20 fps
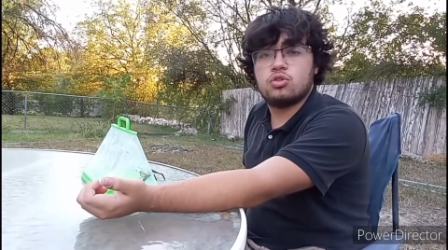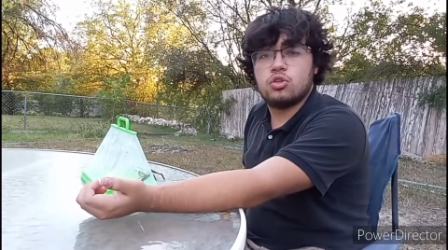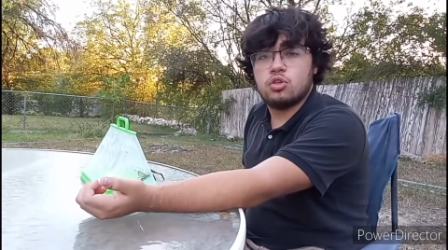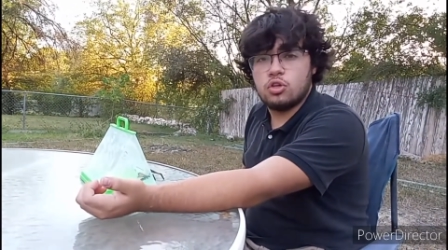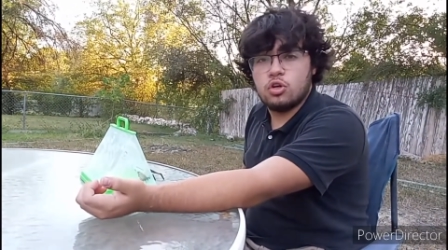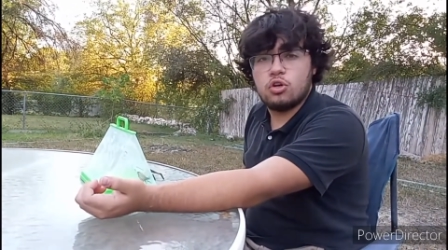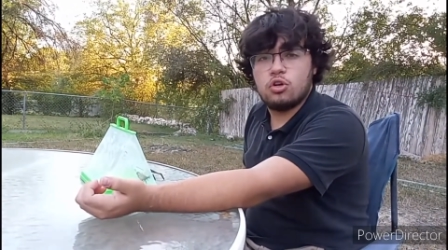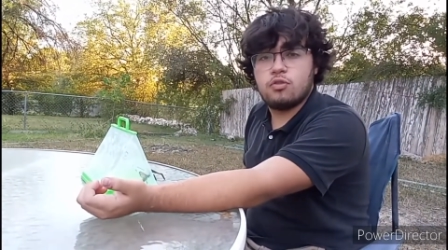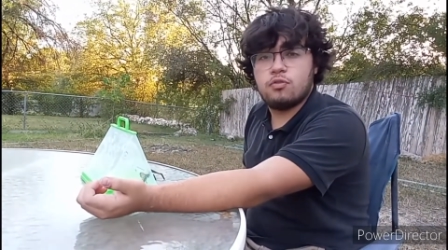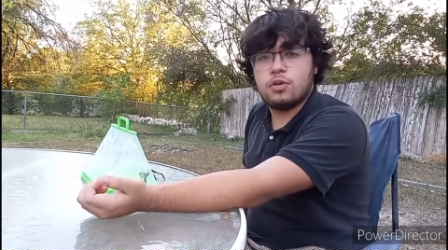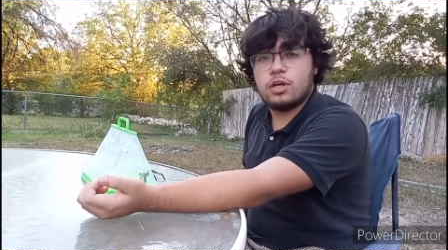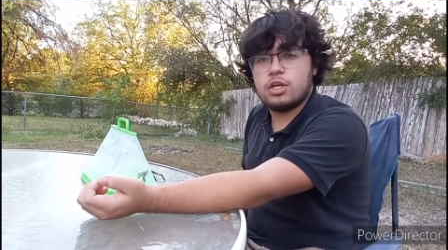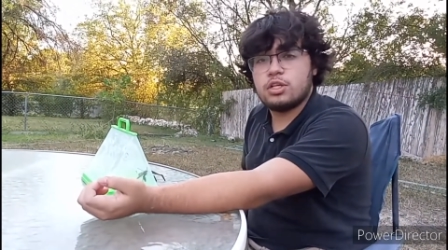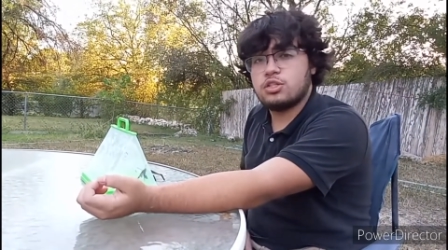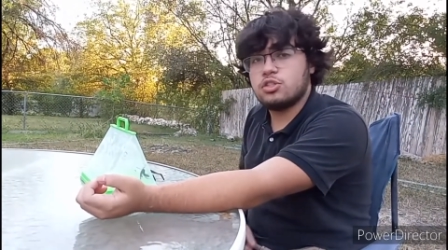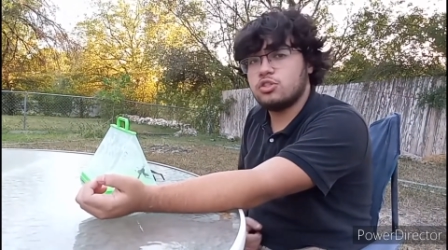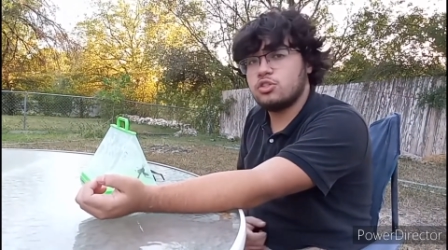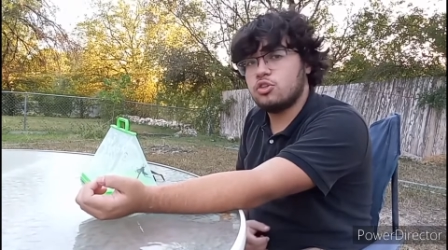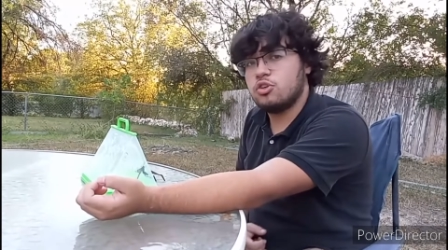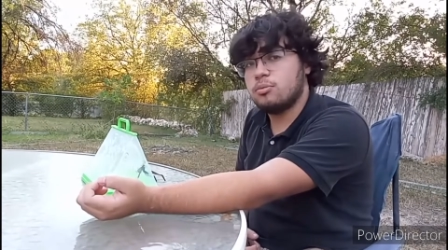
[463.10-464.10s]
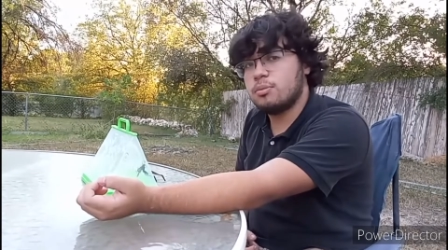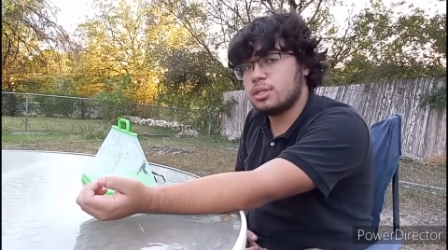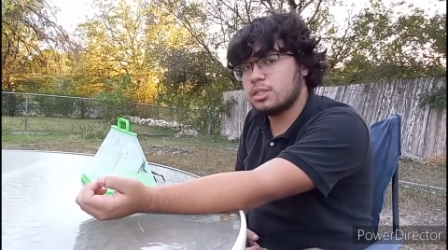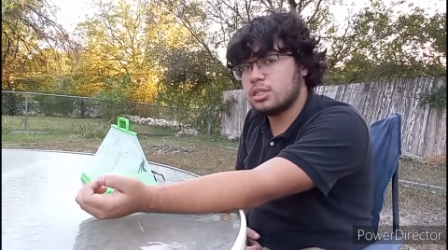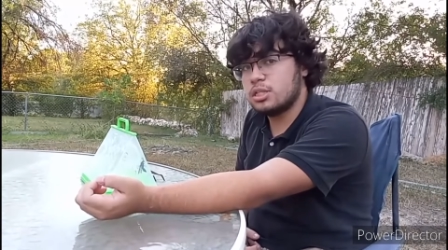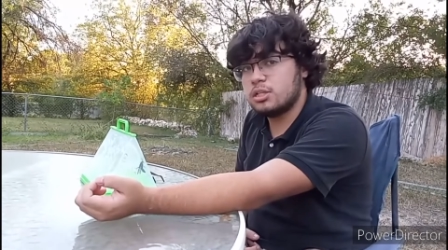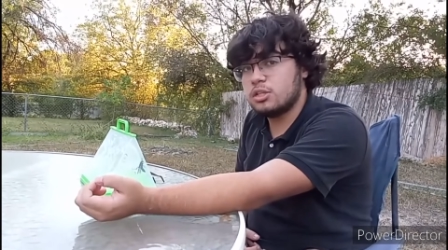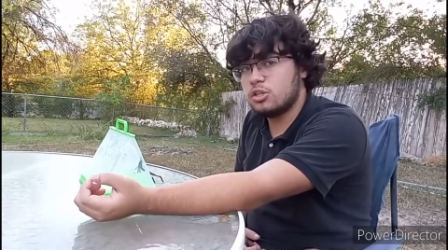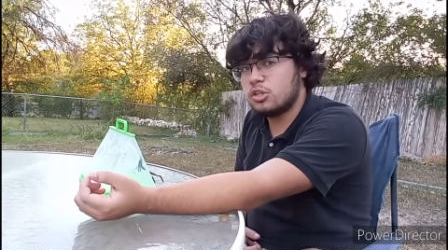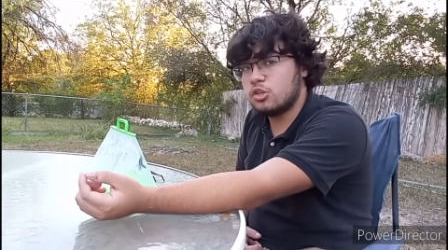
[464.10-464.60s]
turn on notifications so you're
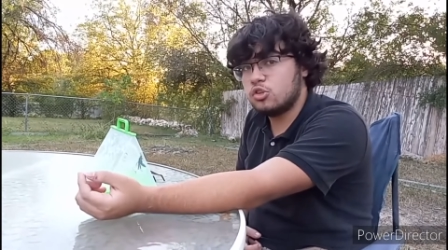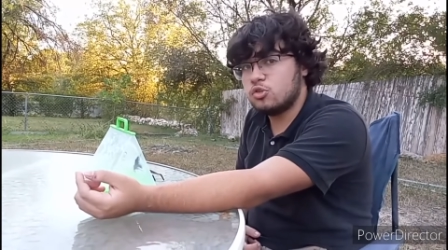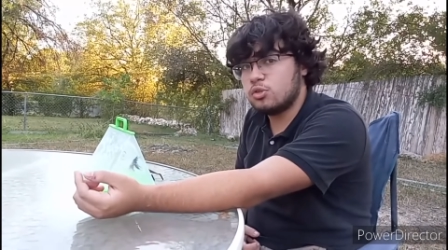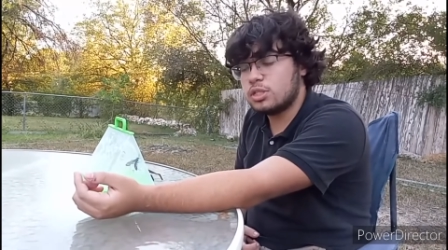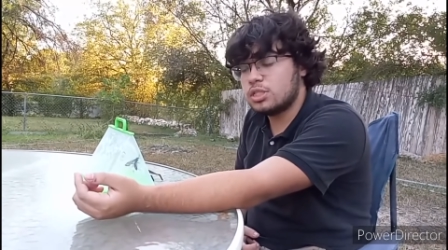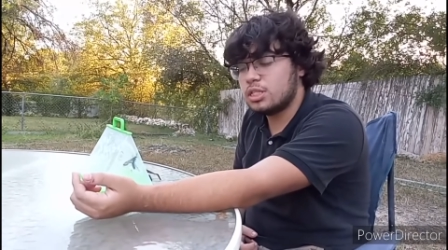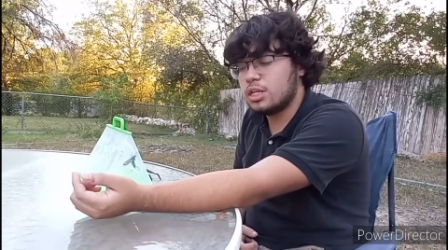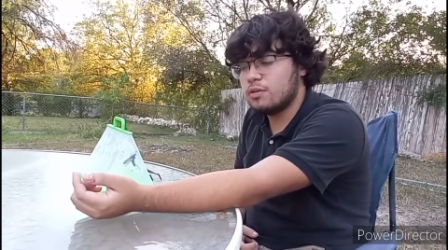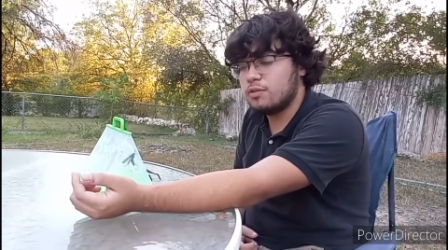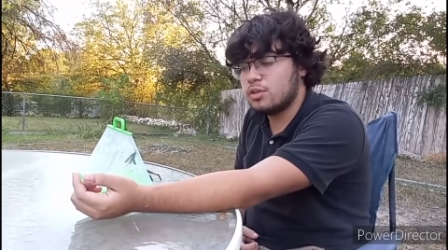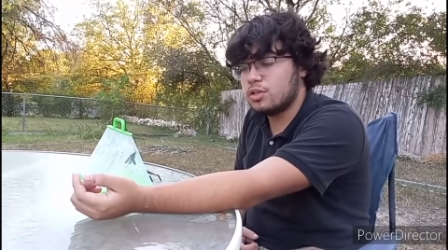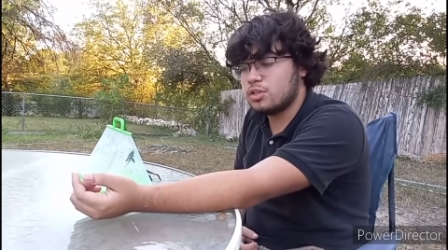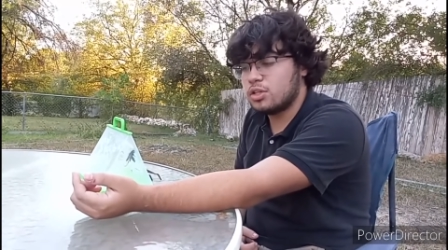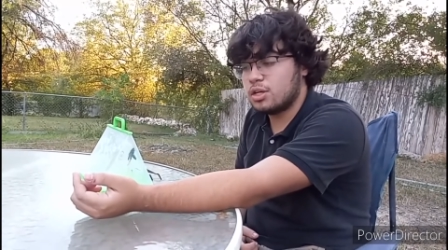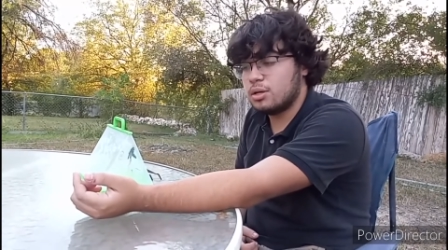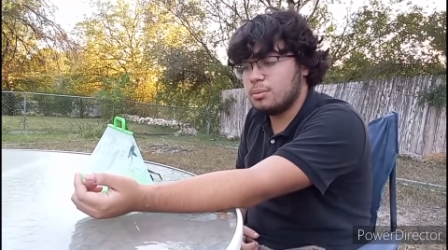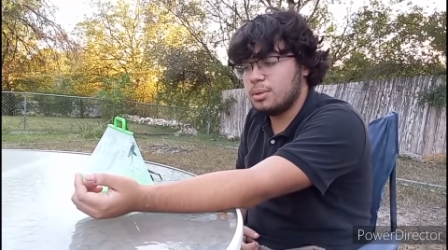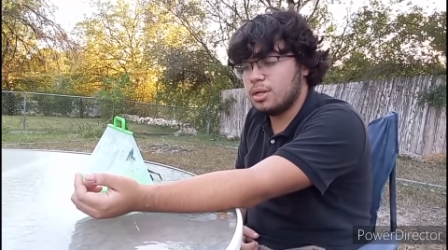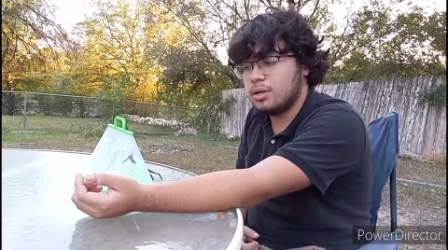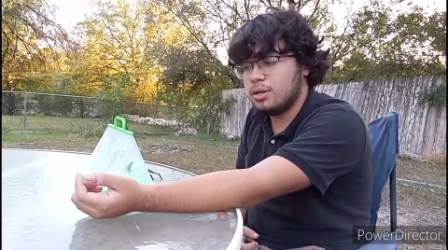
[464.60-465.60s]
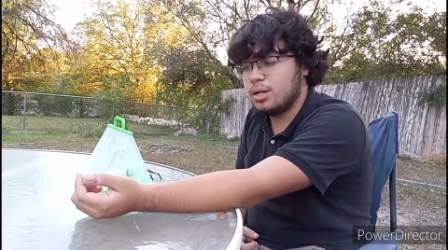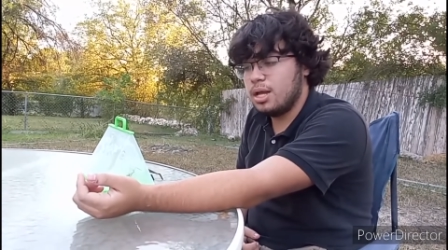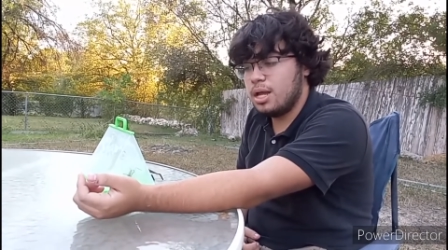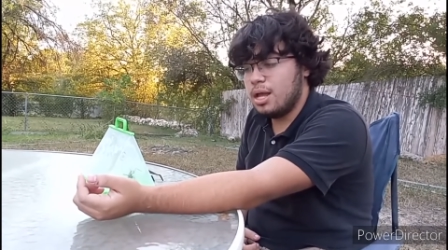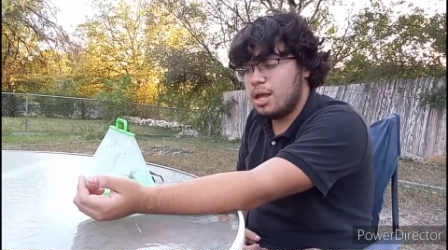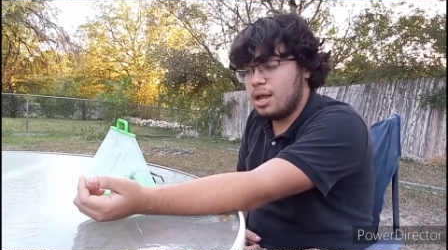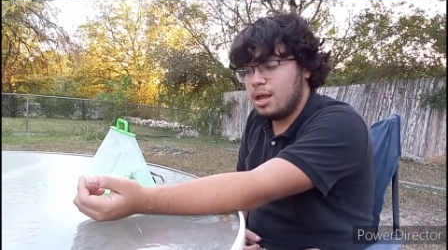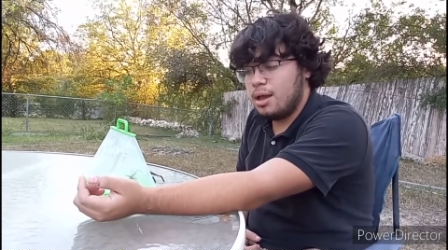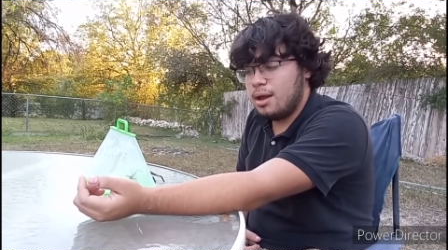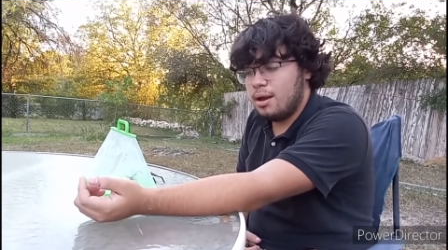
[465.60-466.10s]
missing the newest thing videos are coming out.
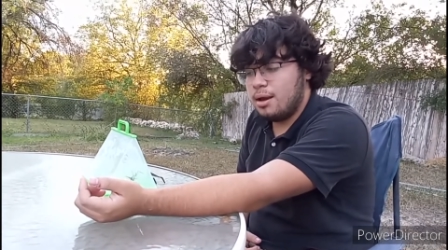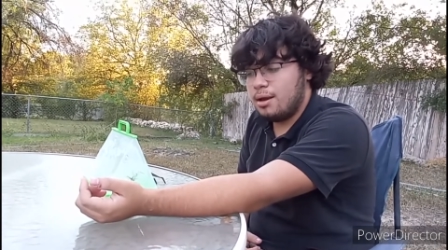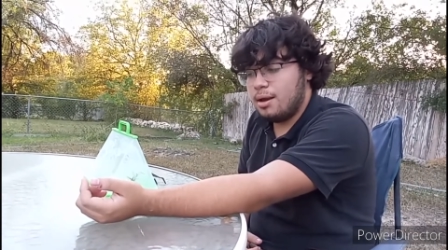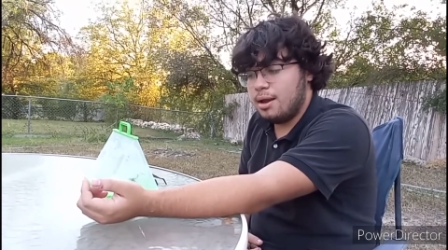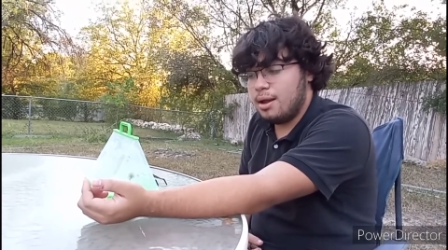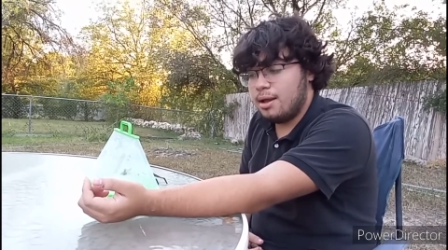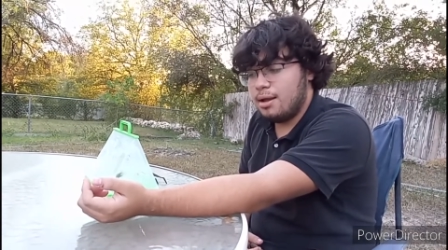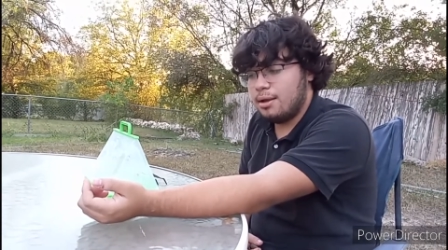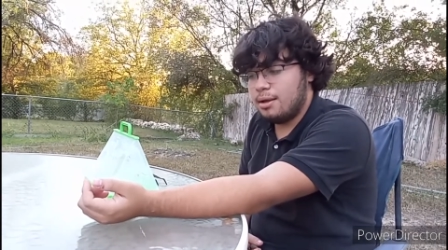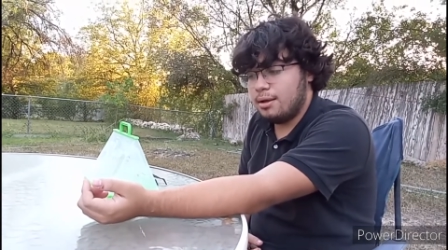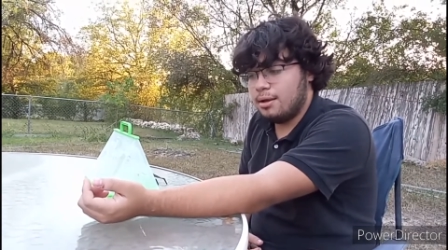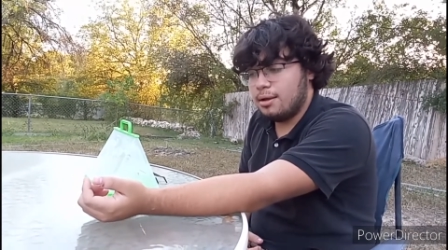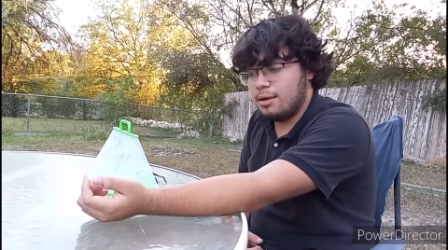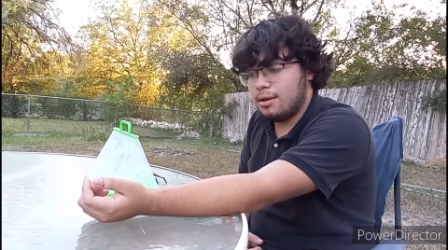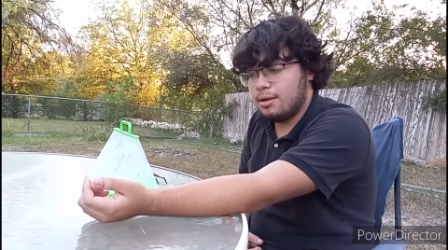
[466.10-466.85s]
And hey,